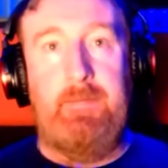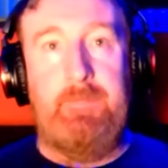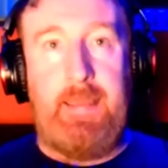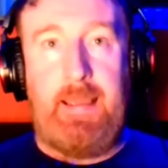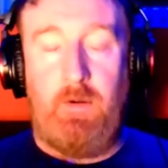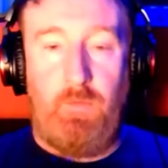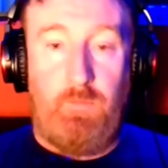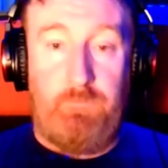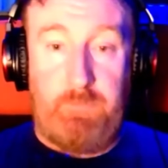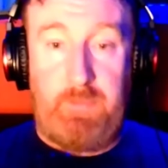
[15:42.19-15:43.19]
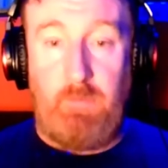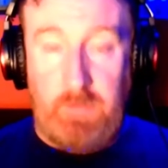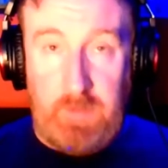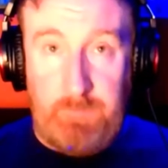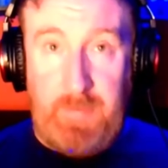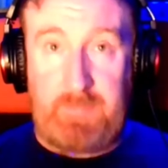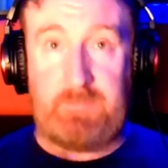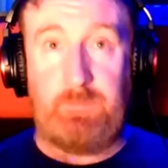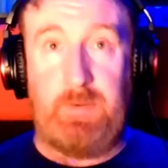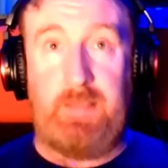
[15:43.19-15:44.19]
Now, for me, one of the
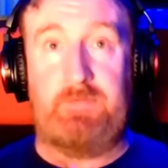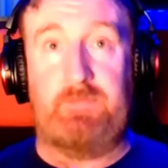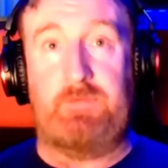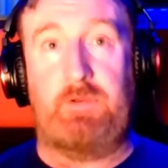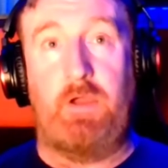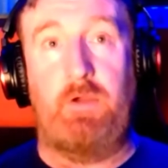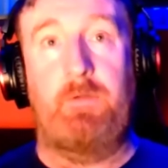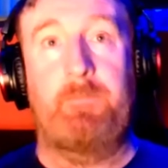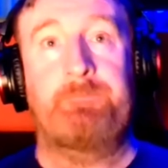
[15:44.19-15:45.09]
best places to go